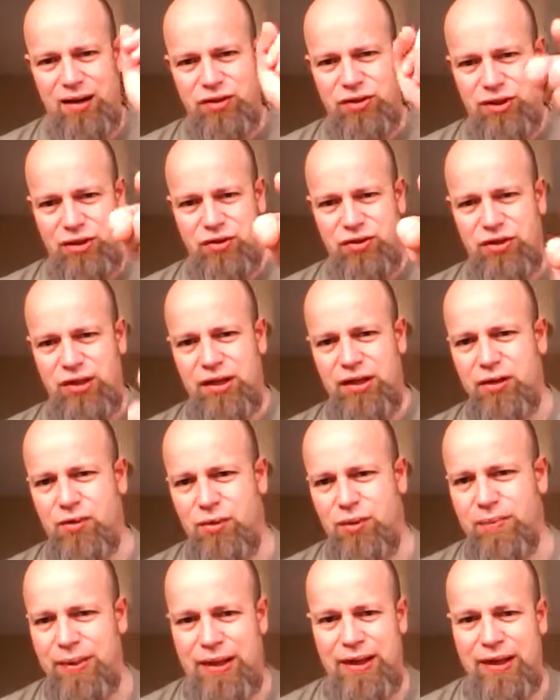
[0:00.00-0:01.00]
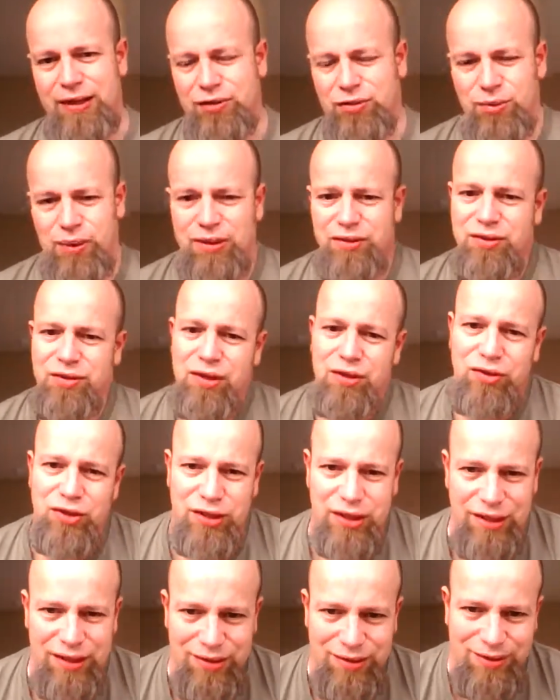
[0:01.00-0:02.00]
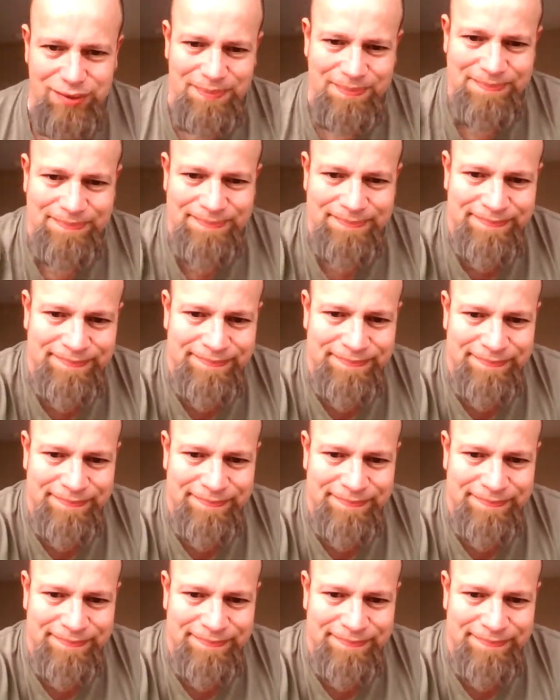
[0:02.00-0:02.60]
and I shall see you on my next one. So cheers.